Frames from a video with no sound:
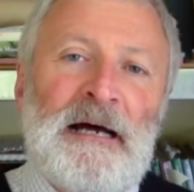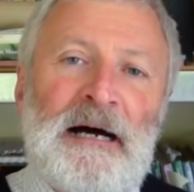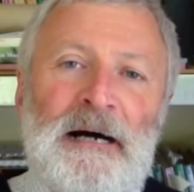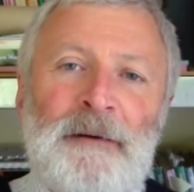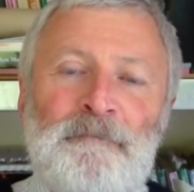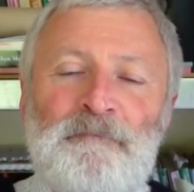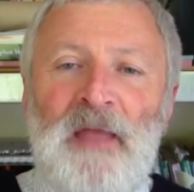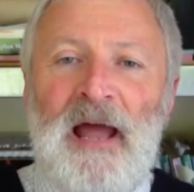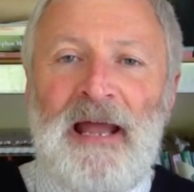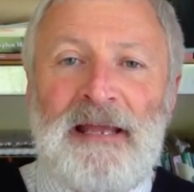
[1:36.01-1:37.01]
Um,
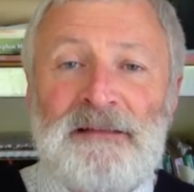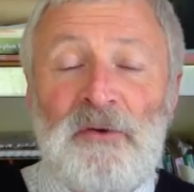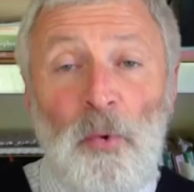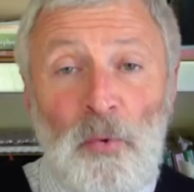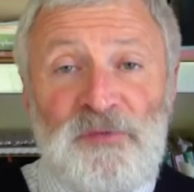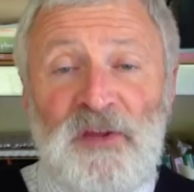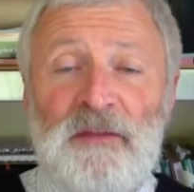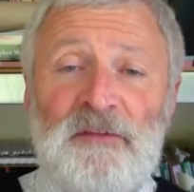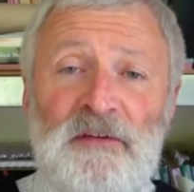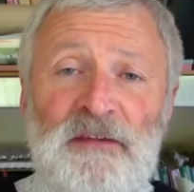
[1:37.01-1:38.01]
and also,
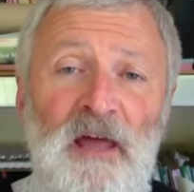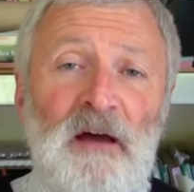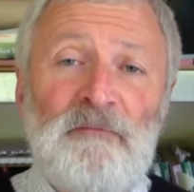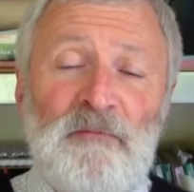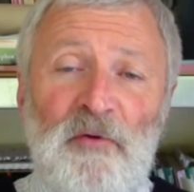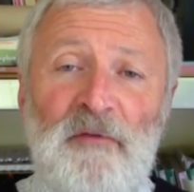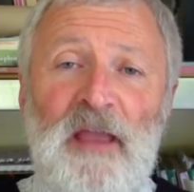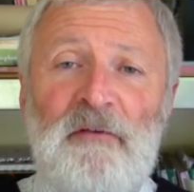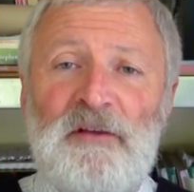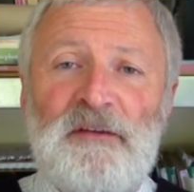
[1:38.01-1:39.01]
there's a number of
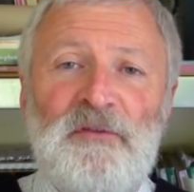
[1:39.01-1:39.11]
areas.